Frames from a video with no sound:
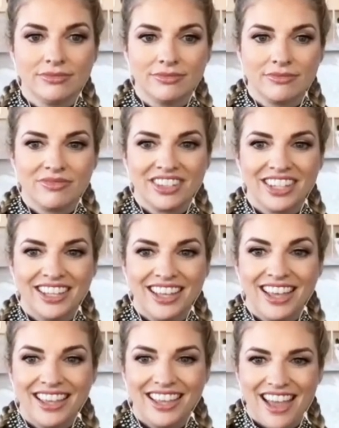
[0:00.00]

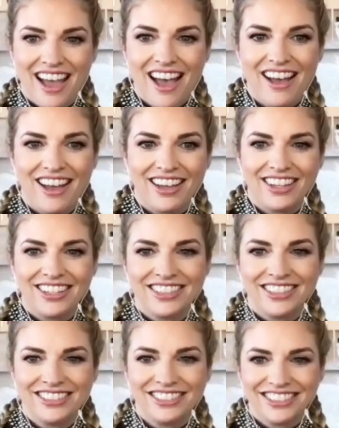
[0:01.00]

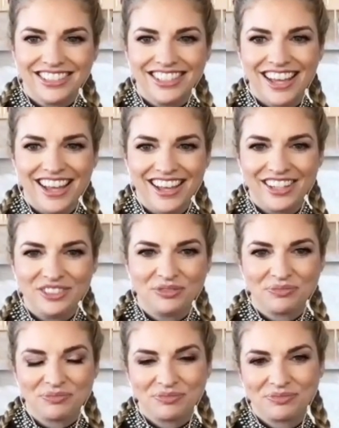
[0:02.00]

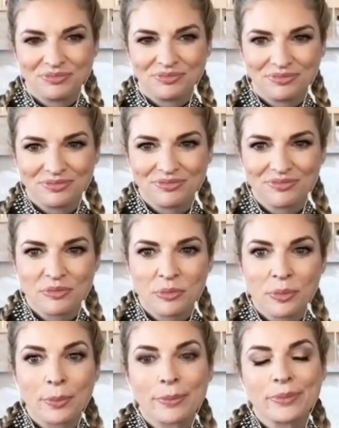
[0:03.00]

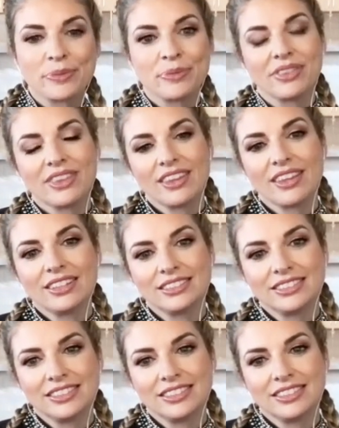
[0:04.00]
(silent)